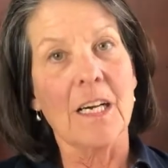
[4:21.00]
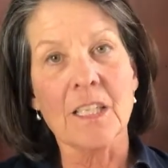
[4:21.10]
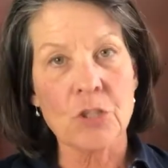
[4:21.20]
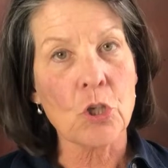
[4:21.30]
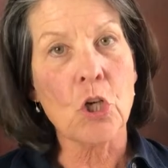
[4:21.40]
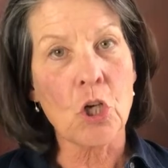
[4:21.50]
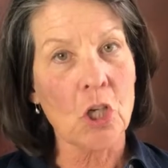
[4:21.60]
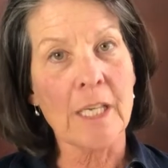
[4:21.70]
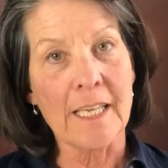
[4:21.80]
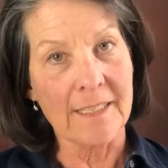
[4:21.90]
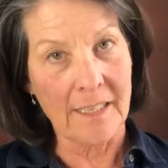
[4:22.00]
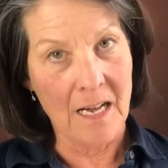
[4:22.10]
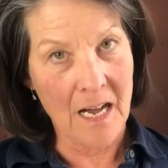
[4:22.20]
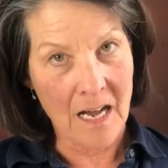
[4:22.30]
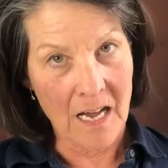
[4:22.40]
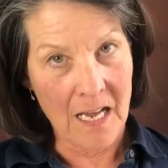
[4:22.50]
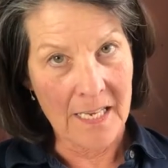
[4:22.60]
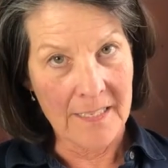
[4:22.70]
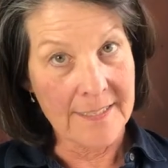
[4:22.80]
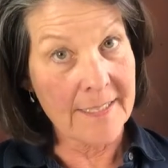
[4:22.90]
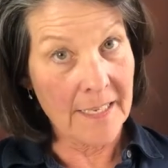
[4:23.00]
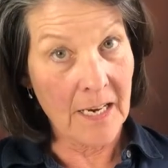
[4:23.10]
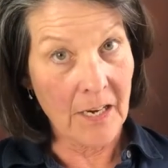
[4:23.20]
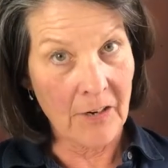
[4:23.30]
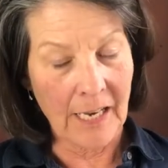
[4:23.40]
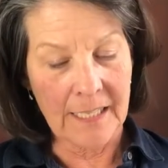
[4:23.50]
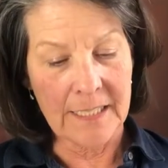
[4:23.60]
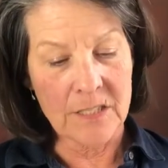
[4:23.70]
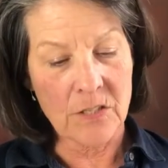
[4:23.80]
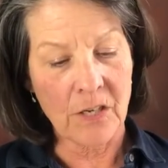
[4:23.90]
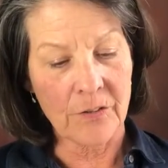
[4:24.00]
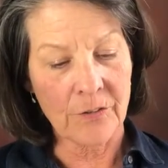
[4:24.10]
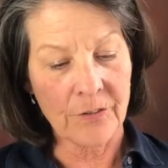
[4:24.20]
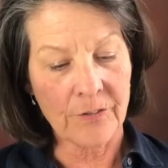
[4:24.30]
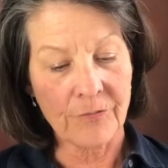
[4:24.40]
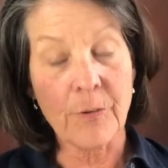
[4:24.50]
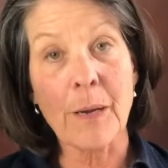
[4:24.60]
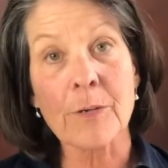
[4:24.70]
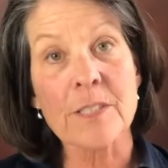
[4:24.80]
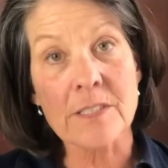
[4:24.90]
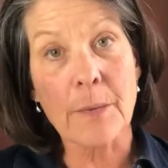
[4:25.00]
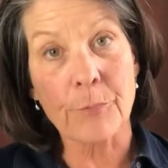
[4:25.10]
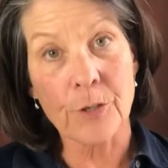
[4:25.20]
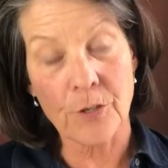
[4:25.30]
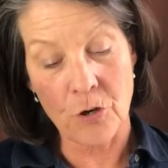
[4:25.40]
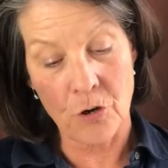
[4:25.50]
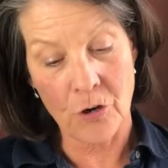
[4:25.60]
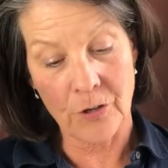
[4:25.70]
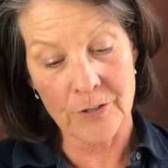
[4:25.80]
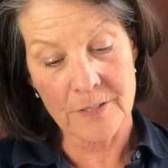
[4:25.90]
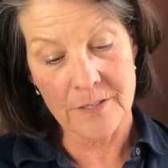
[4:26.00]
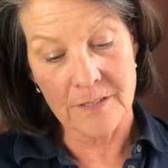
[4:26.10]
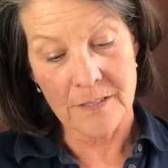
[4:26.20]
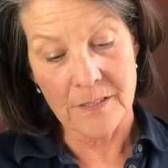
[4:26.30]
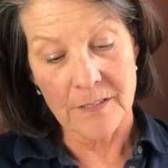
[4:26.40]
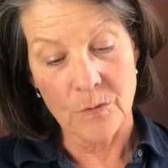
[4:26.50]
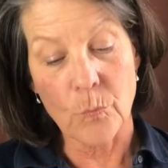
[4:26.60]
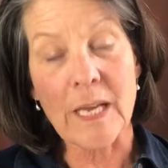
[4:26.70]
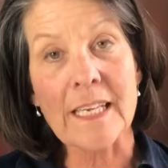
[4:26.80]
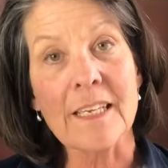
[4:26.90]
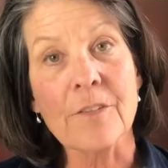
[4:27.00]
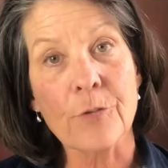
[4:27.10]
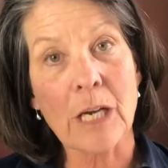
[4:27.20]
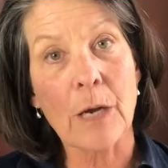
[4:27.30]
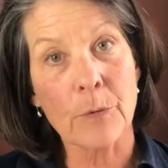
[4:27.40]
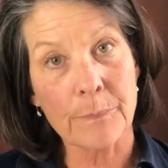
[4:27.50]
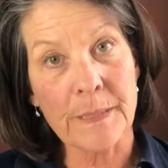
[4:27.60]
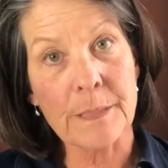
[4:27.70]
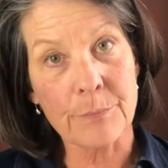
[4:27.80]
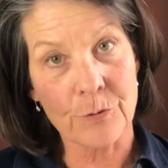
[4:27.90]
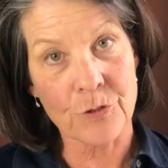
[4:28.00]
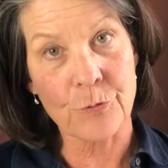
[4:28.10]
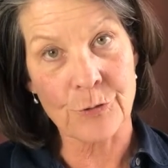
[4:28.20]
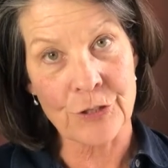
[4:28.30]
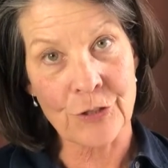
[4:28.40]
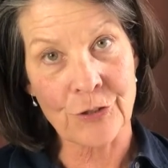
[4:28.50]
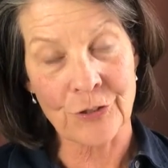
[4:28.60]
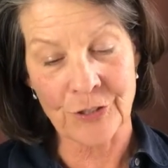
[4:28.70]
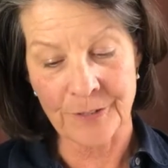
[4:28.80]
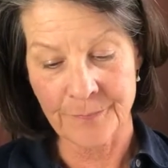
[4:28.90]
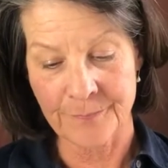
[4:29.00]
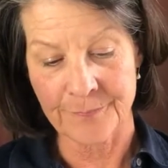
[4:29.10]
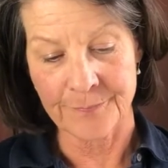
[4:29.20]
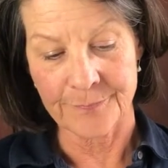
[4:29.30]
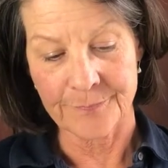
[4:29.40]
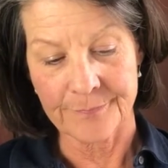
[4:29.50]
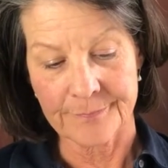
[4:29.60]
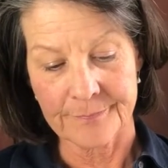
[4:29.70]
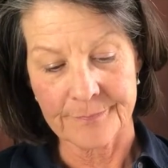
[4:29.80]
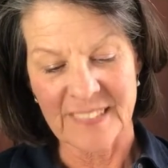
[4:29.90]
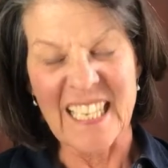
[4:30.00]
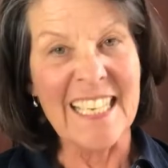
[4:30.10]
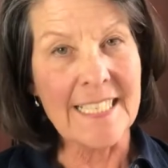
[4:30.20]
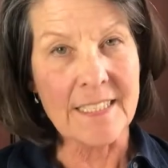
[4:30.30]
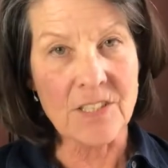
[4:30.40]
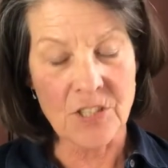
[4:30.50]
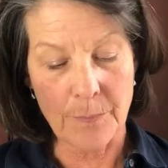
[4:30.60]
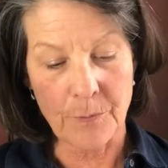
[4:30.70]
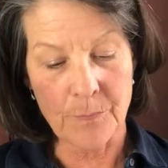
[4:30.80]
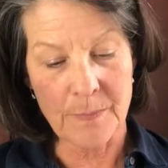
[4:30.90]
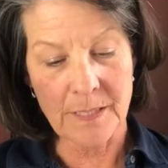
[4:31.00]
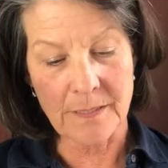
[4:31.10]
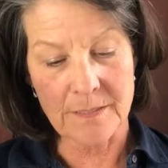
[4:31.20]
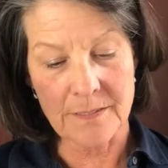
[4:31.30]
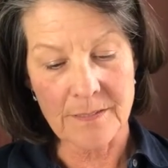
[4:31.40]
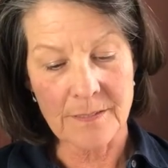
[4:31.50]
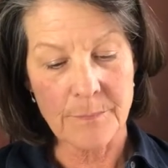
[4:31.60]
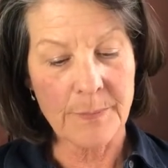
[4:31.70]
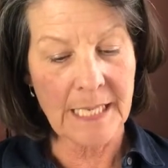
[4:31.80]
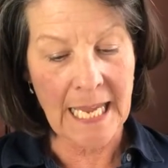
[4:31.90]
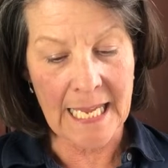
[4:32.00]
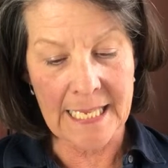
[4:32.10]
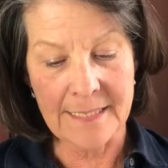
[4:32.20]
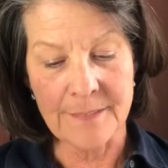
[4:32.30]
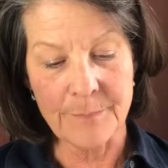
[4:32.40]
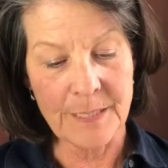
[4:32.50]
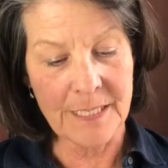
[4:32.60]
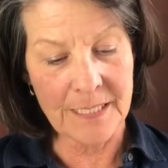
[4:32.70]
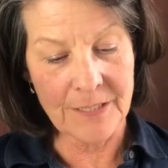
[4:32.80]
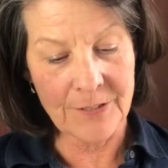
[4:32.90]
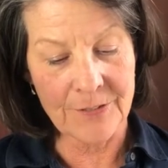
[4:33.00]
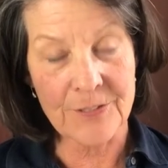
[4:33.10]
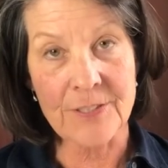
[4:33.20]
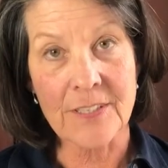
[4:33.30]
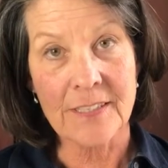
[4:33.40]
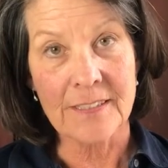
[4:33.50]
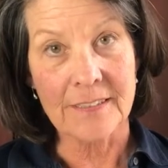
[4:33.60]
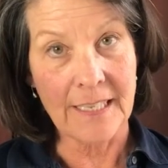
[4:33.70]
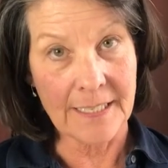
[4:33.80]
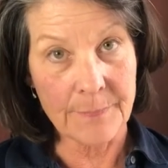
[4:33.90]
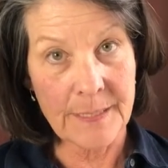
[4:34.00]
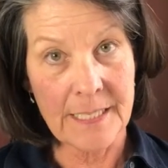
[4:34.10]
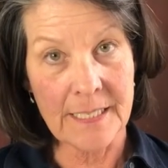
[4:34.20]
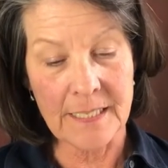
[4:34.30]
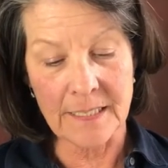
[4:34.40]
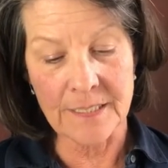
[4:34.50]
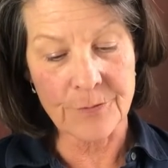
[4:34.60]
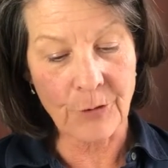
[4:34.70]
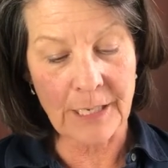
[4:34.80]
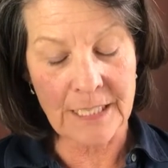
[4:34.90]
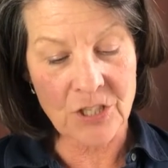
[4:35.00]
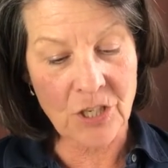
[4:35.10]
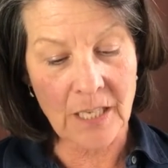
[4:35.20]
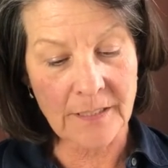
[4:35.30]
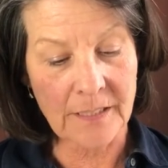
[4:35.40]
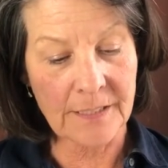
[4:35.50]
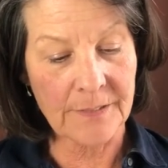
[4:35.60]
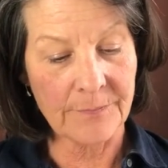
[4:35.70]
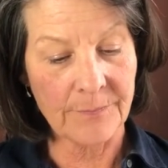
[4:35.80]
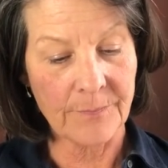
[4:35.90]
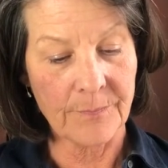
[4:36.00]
A dog and I stare at each other from our separate cars, waiting for our people to return. He's a shepherd mix, big head, big ears. Like me, he's riding shotgun.